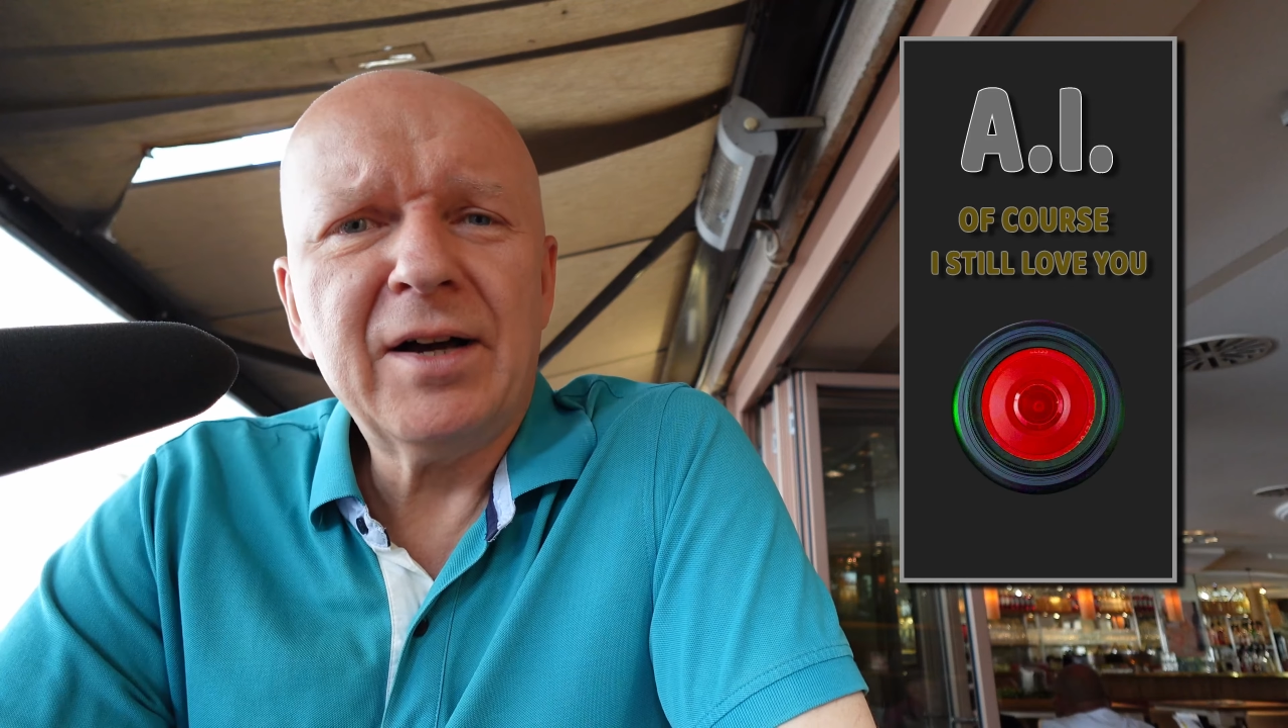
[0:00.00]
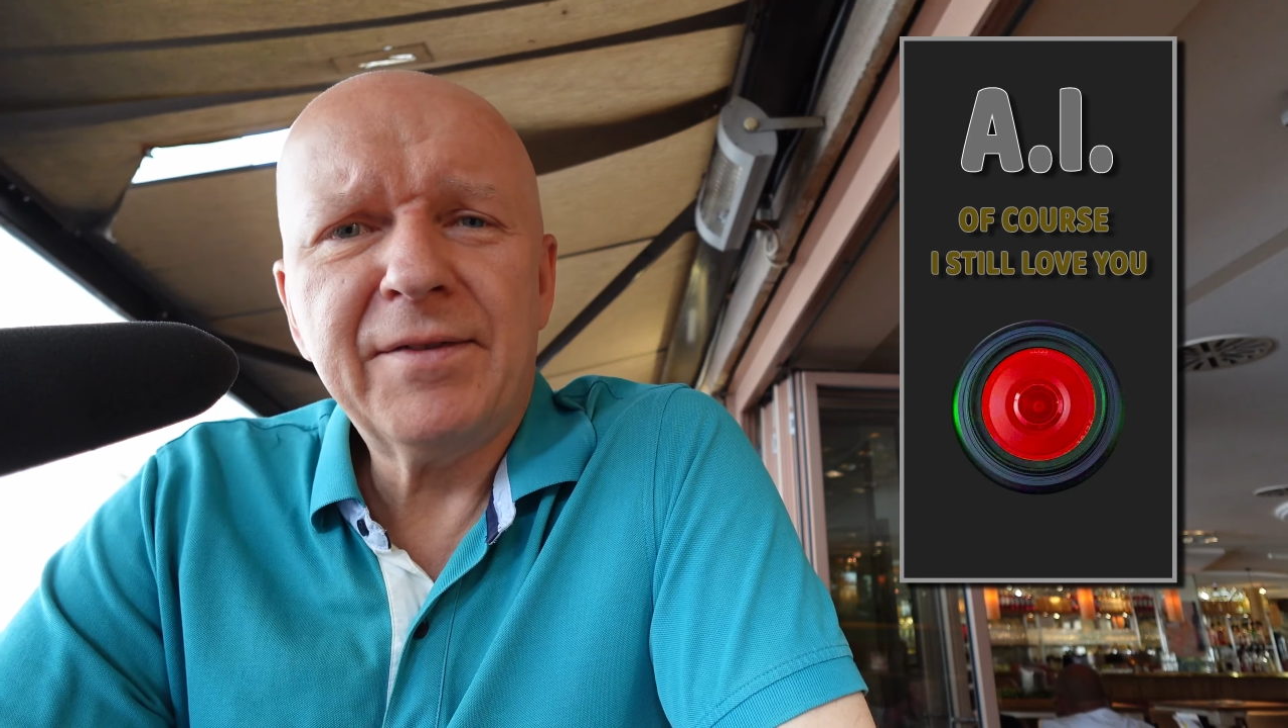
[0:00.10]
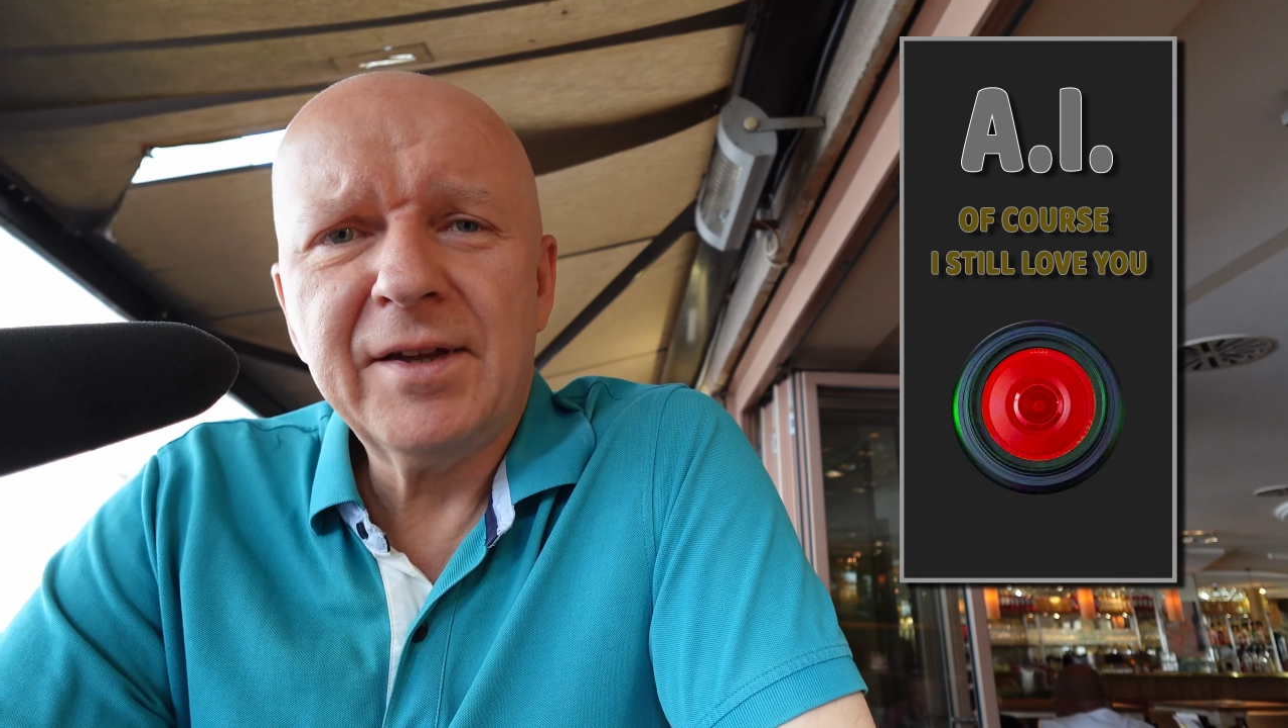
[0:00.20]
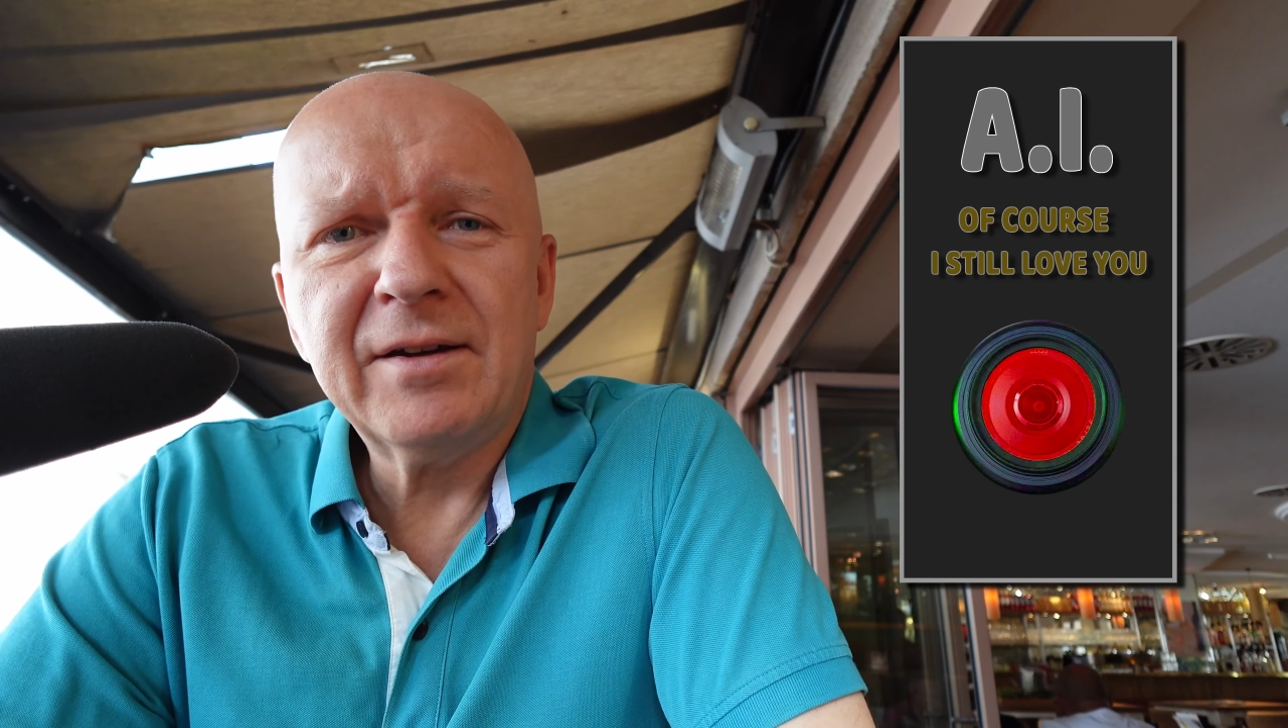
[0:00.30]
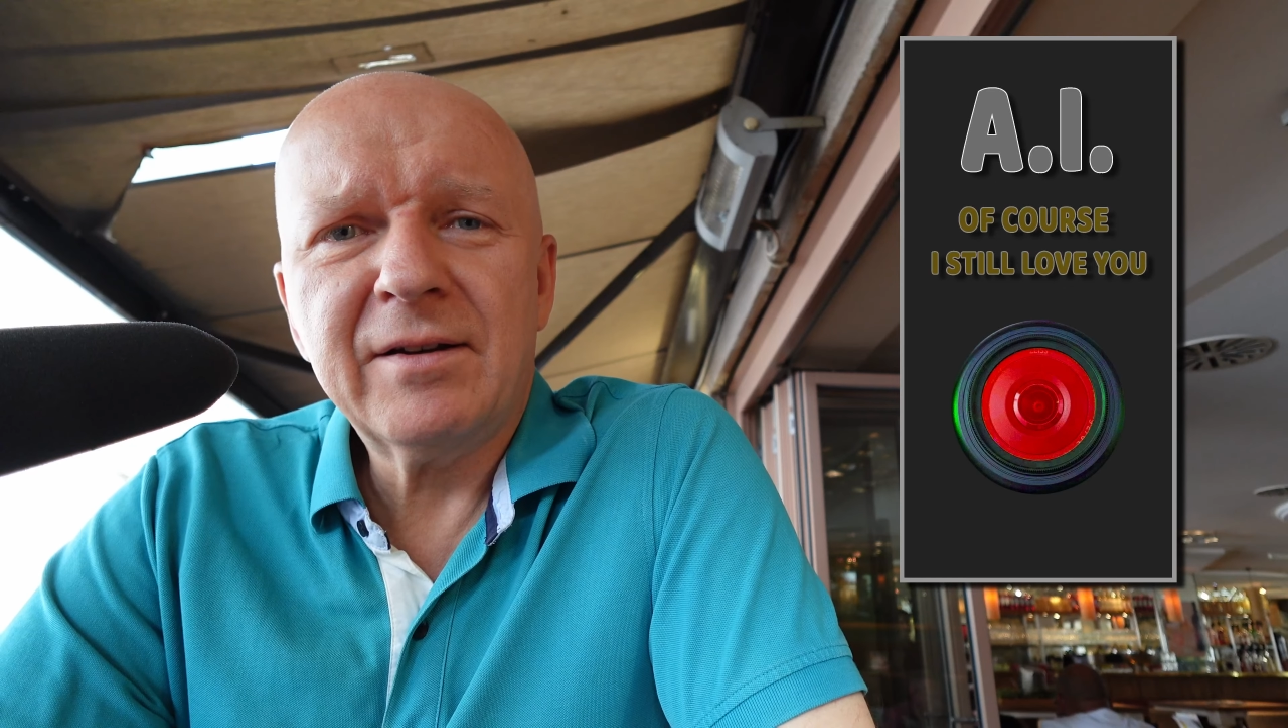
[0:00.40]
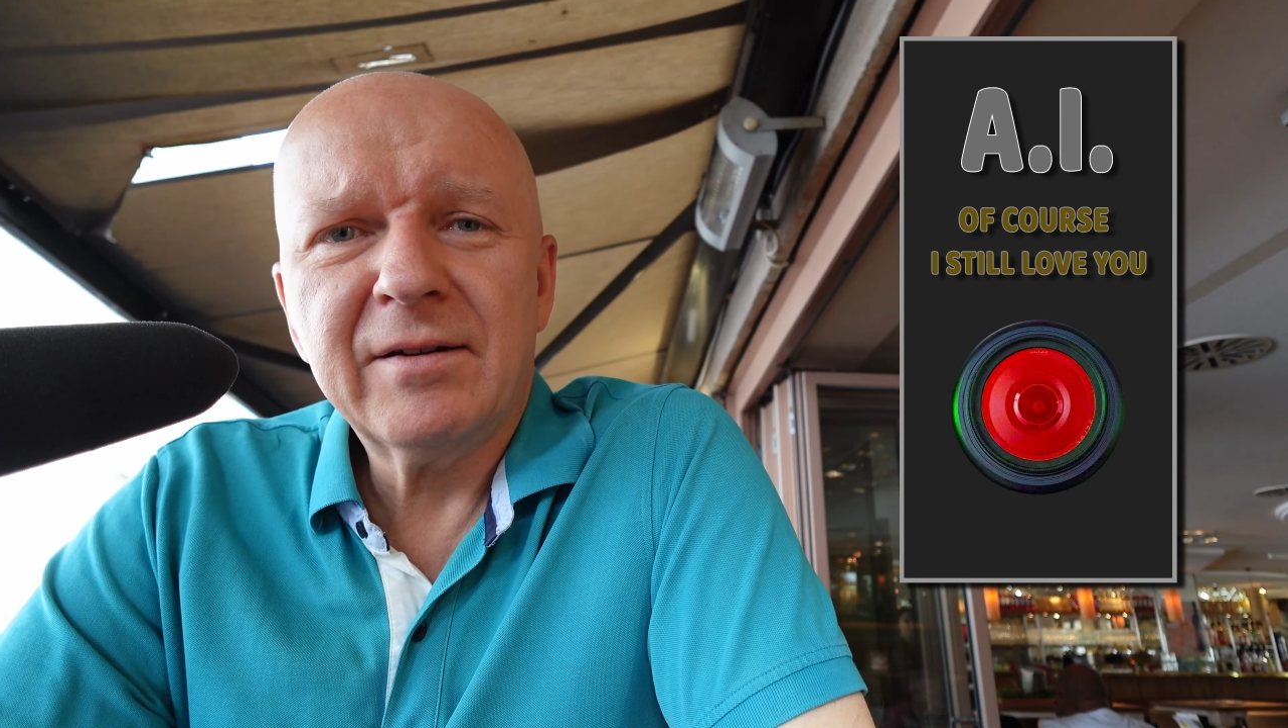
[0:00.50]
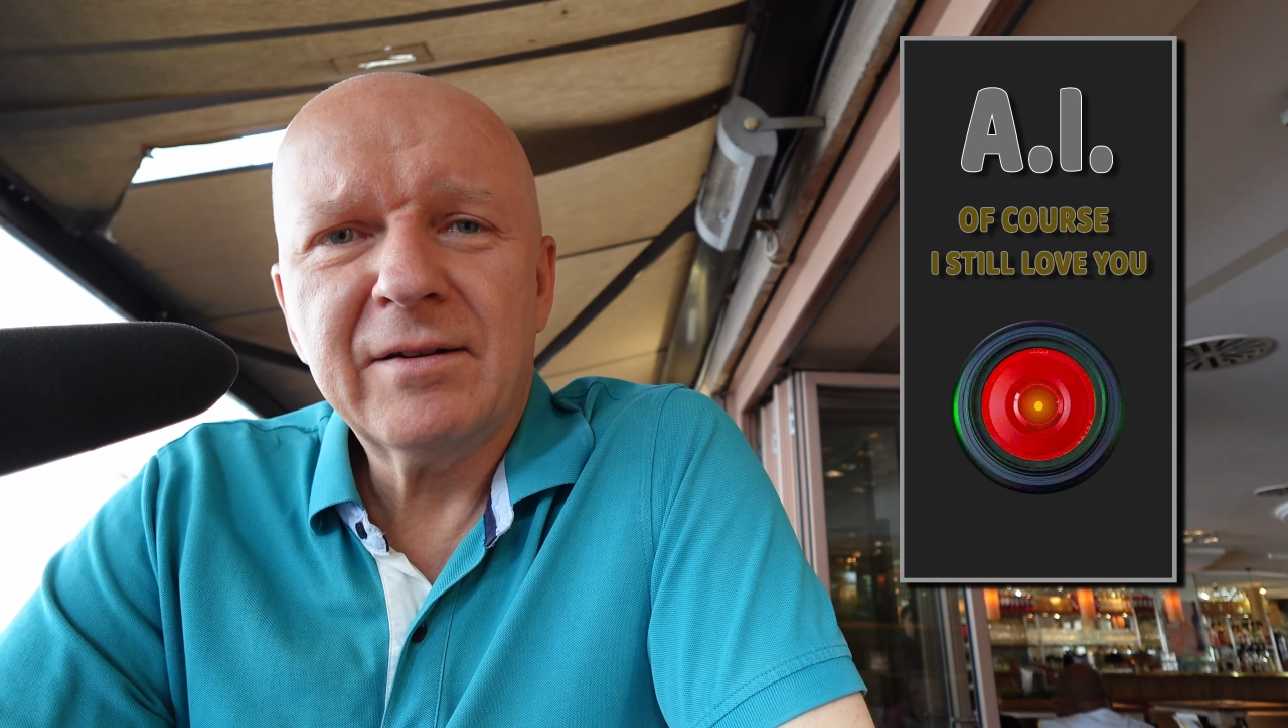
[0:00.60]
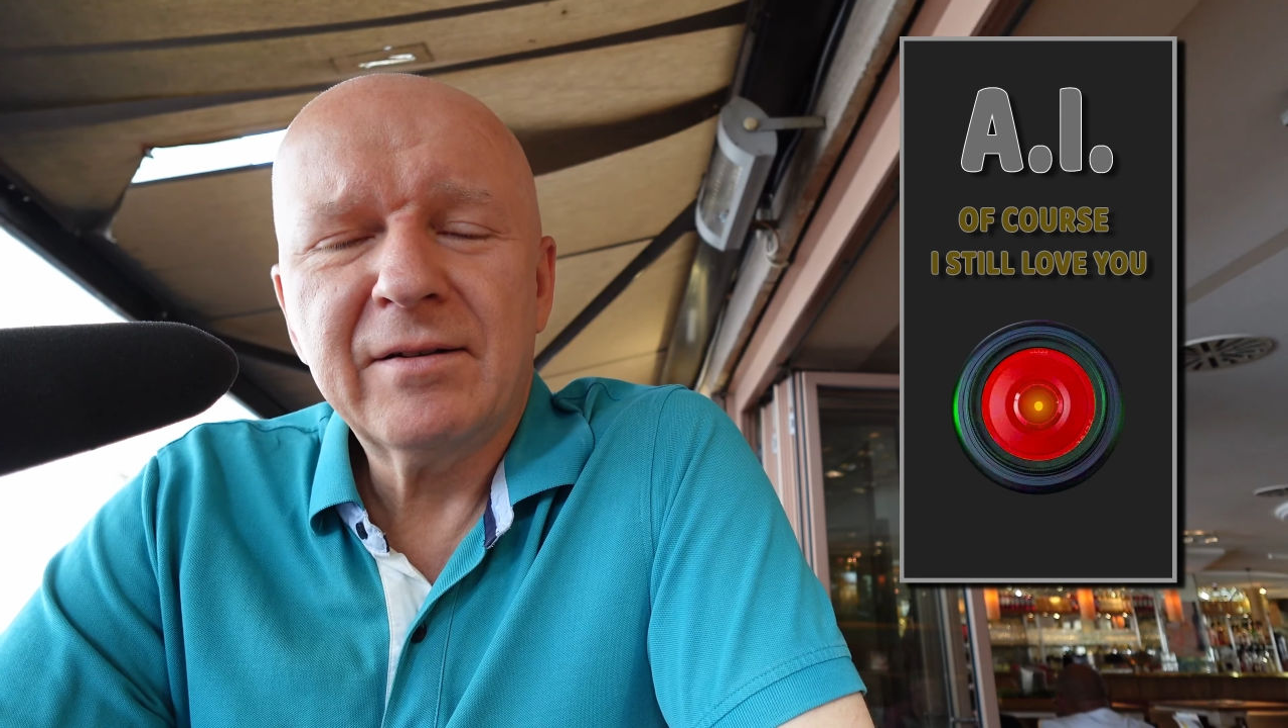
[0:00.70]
think